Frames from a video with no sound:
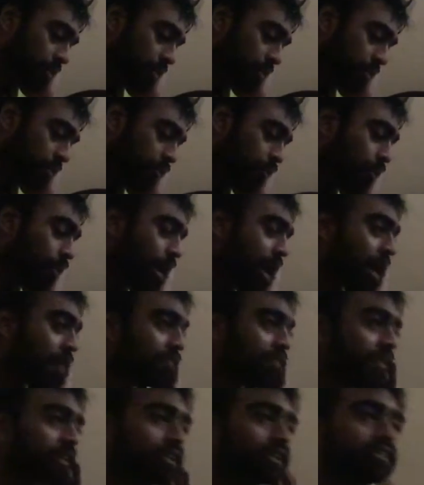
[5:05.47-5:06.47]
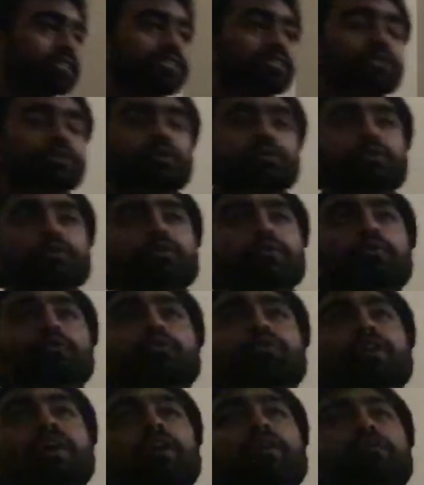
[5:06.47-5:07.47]
You're having this
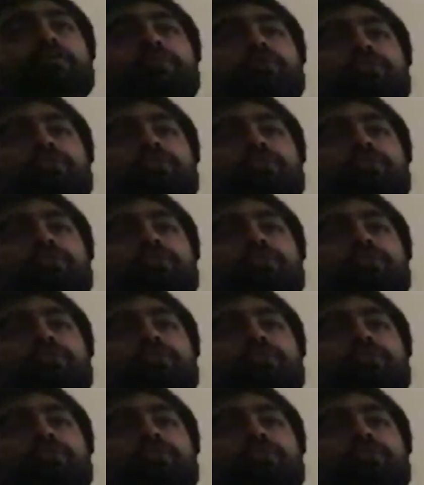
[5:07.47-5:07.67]
newfound